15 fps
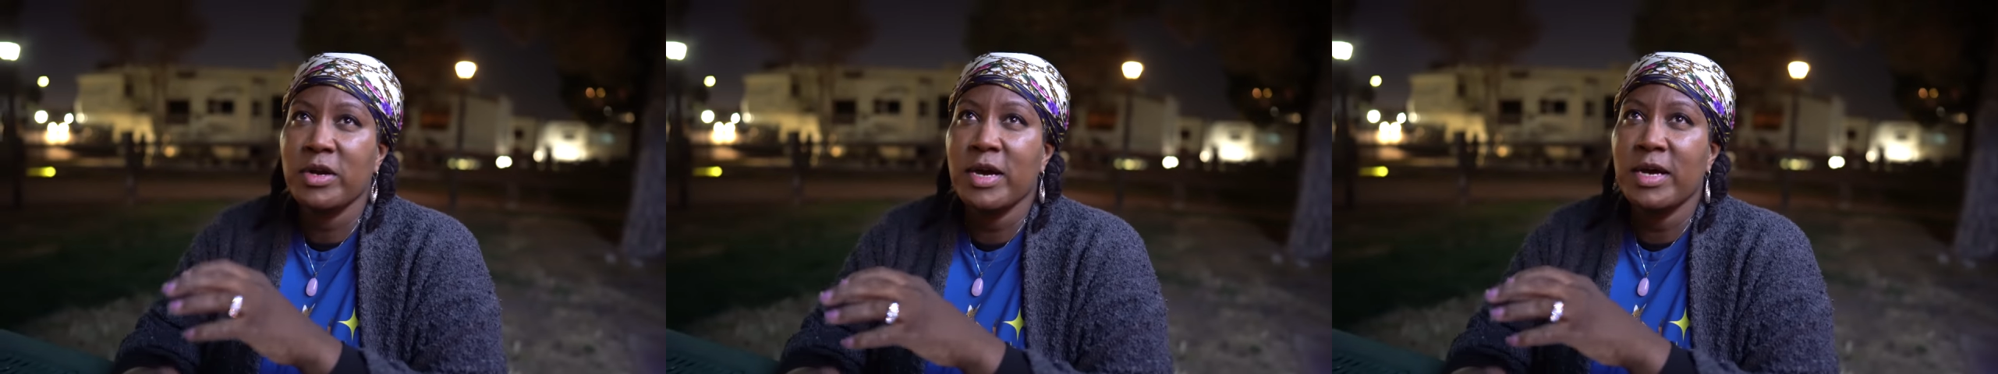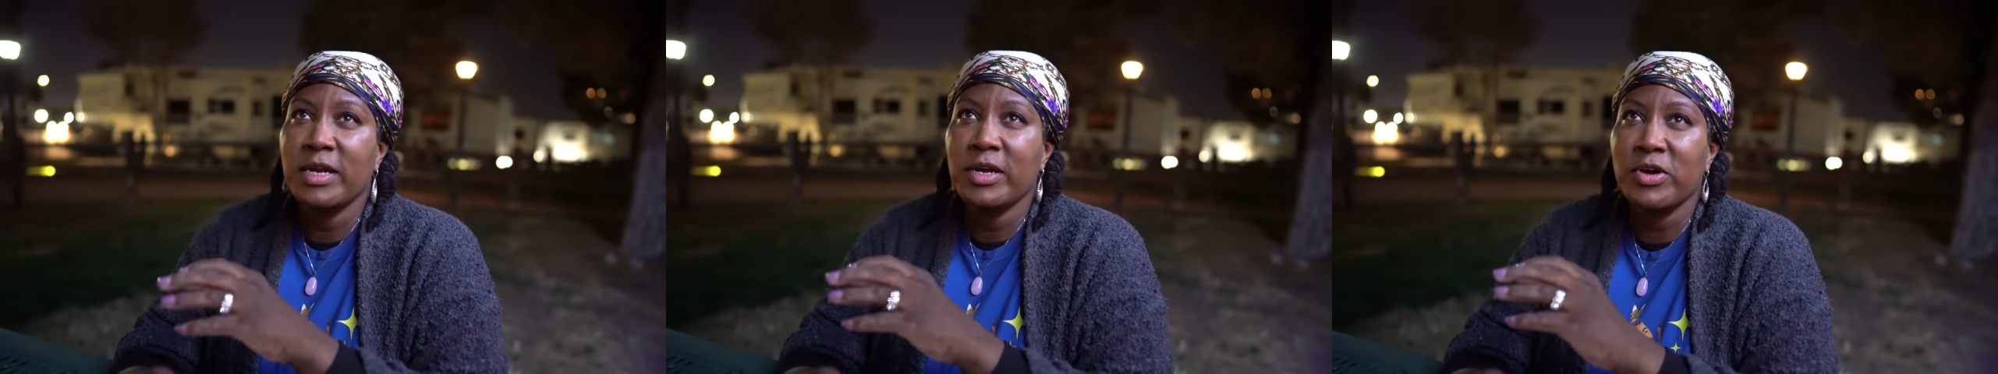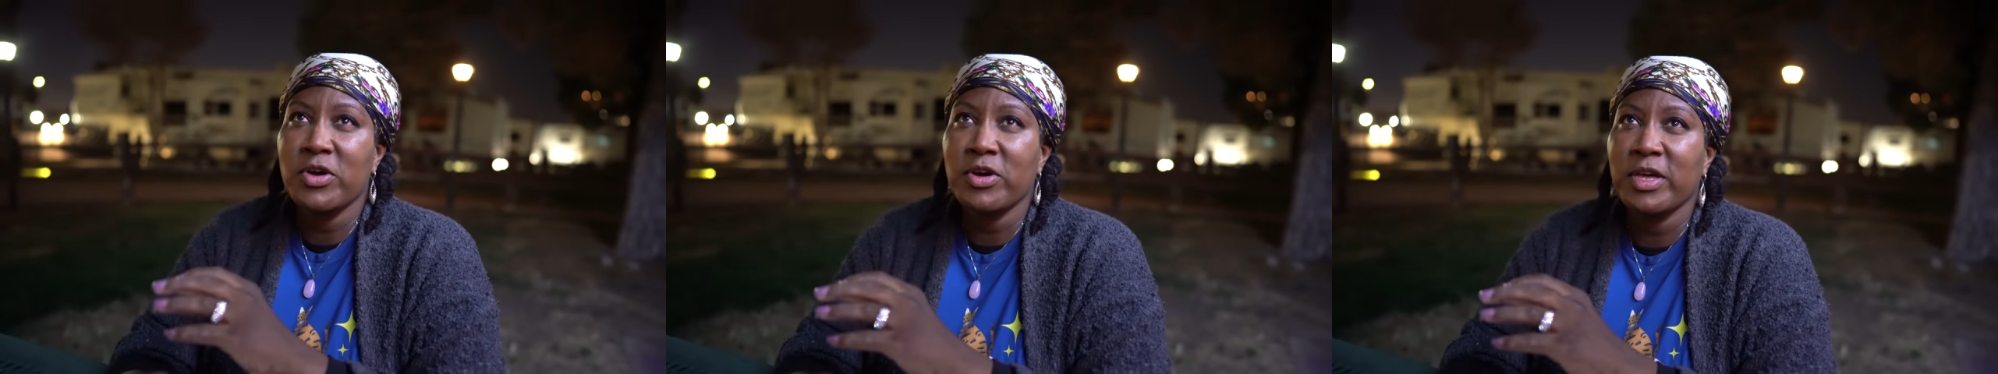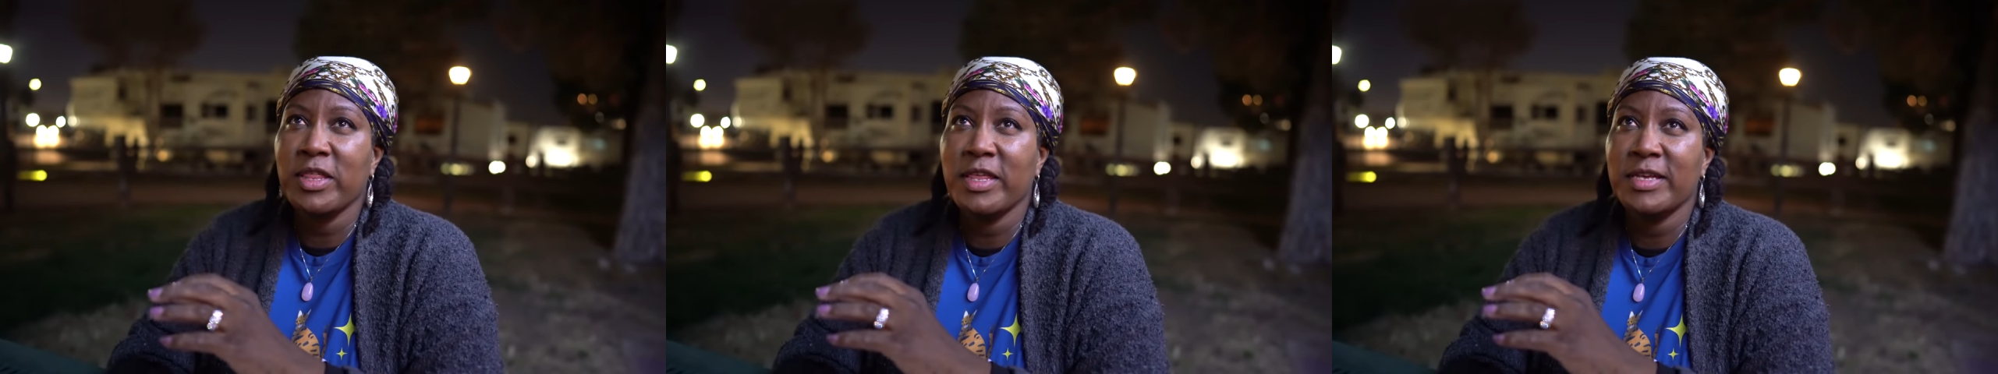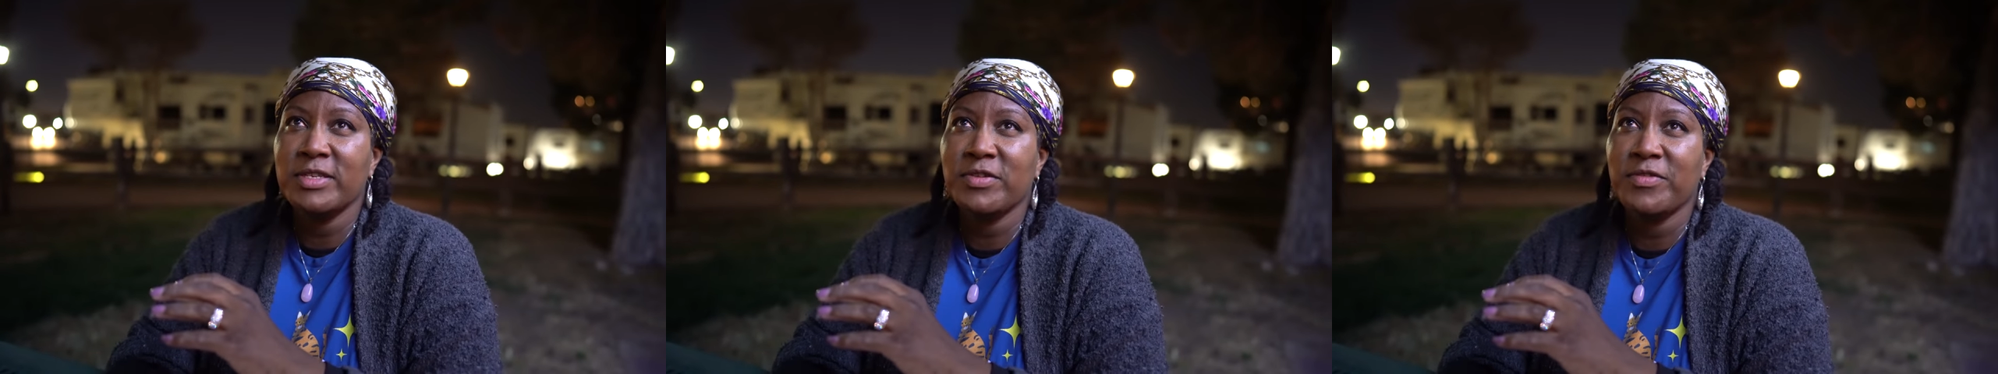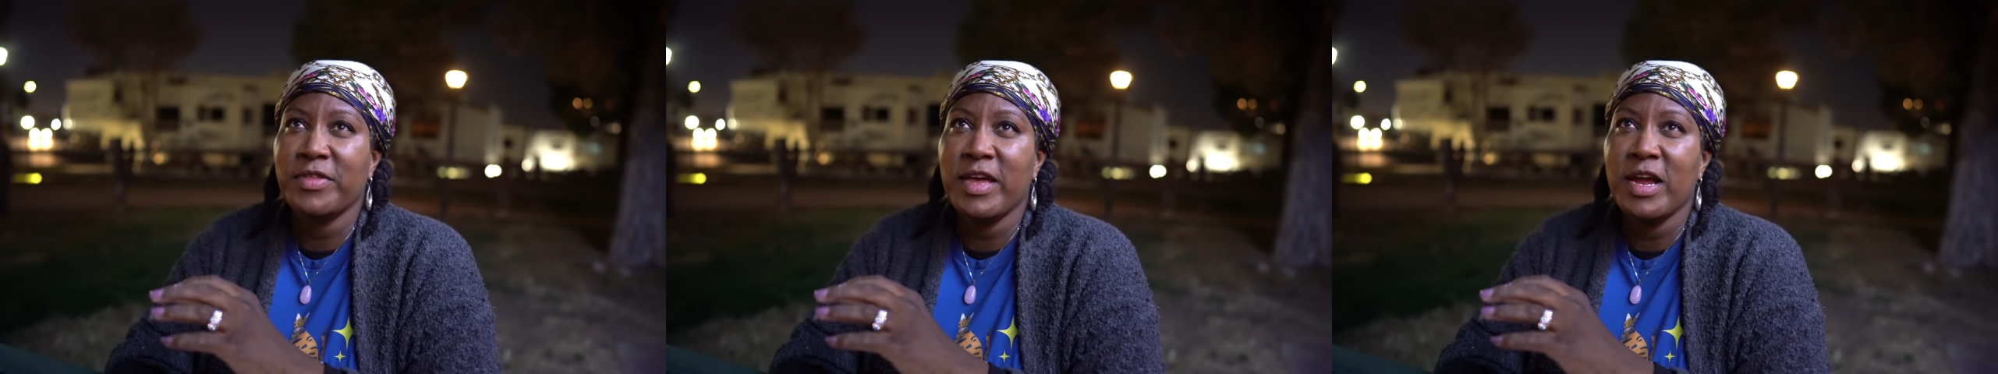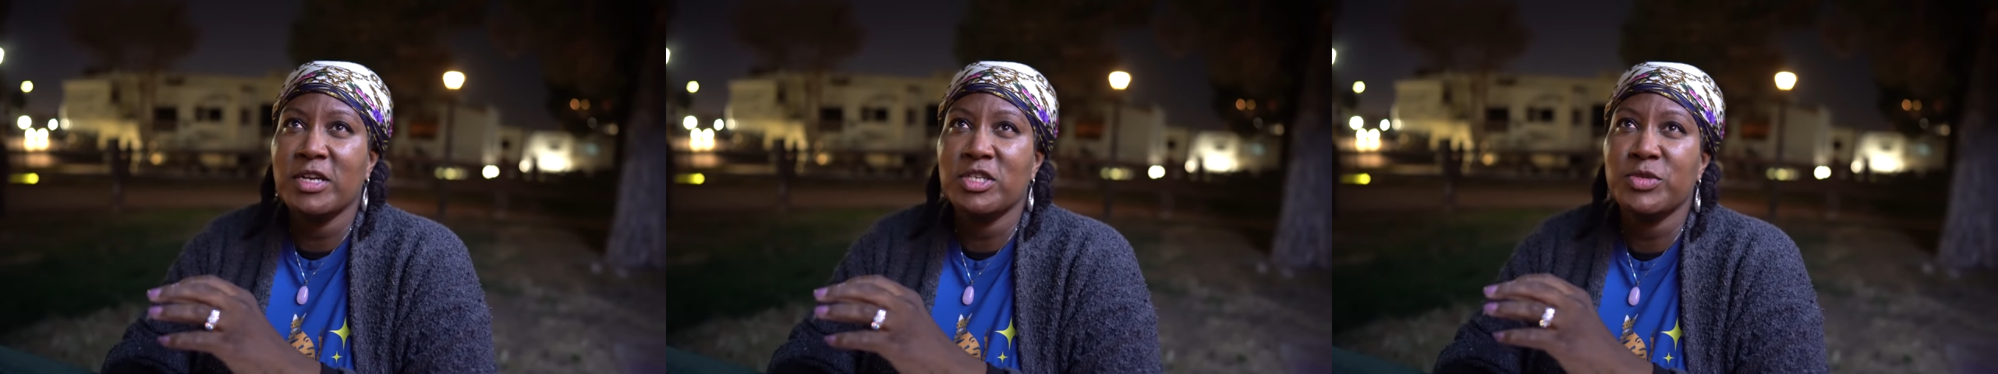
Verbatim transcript: kind of cooking things over there,